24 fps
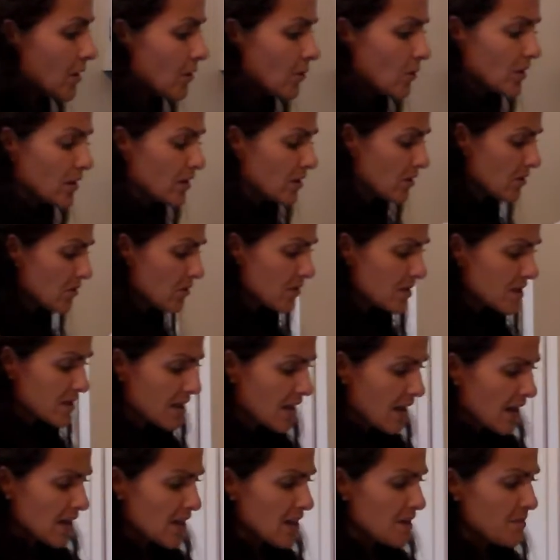You want to go
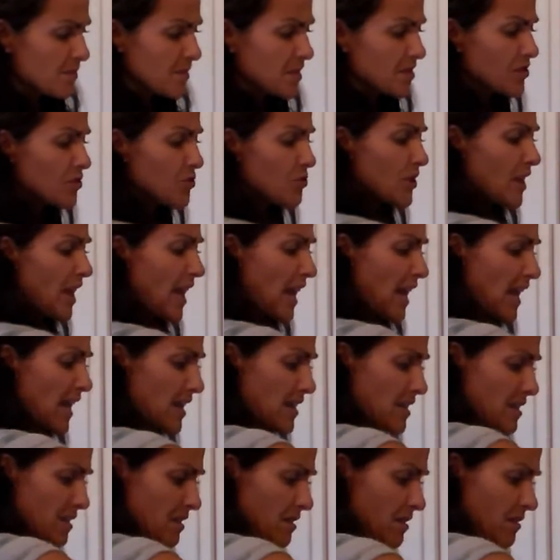as high up as you
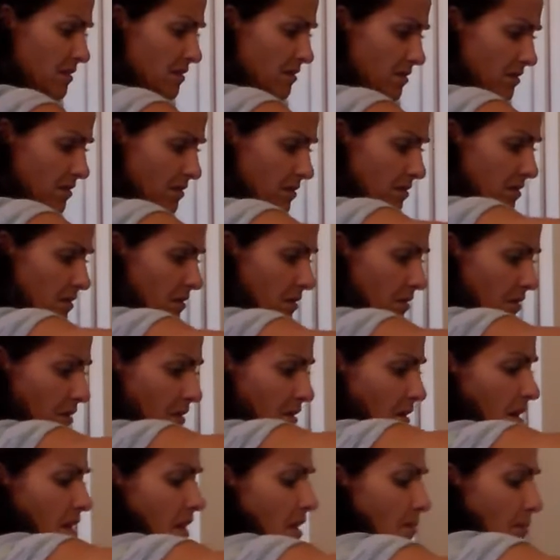can
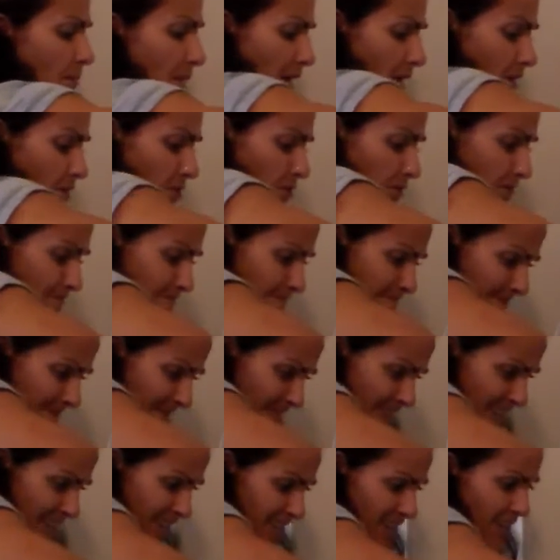on the bottle
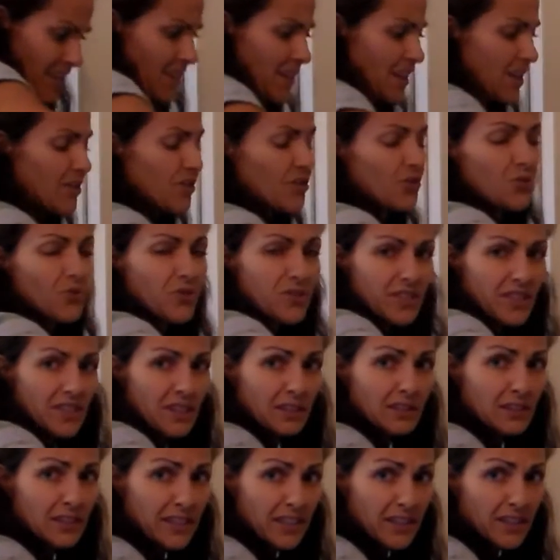and use
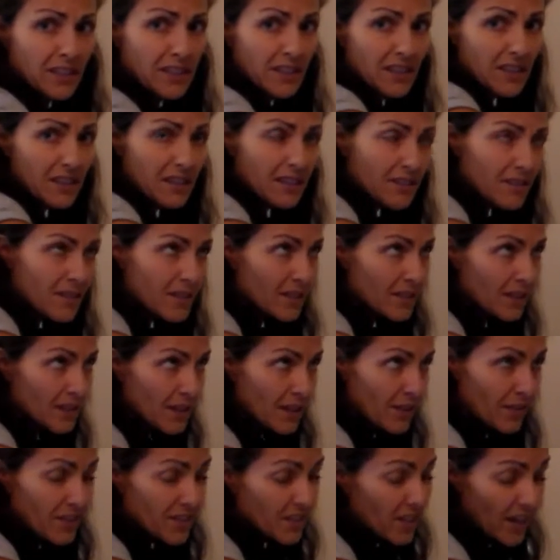a lid,
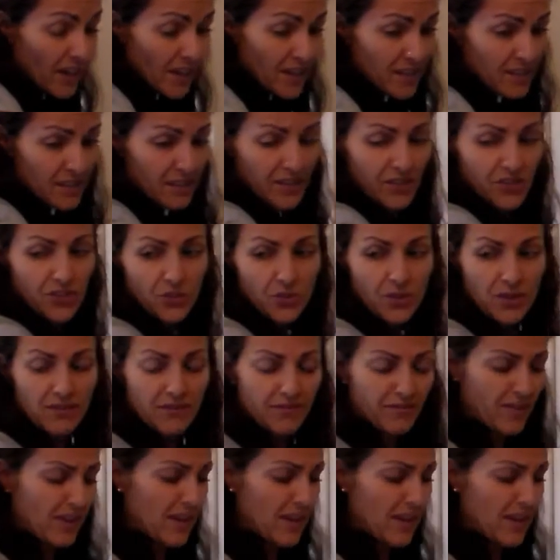the tightest lid you can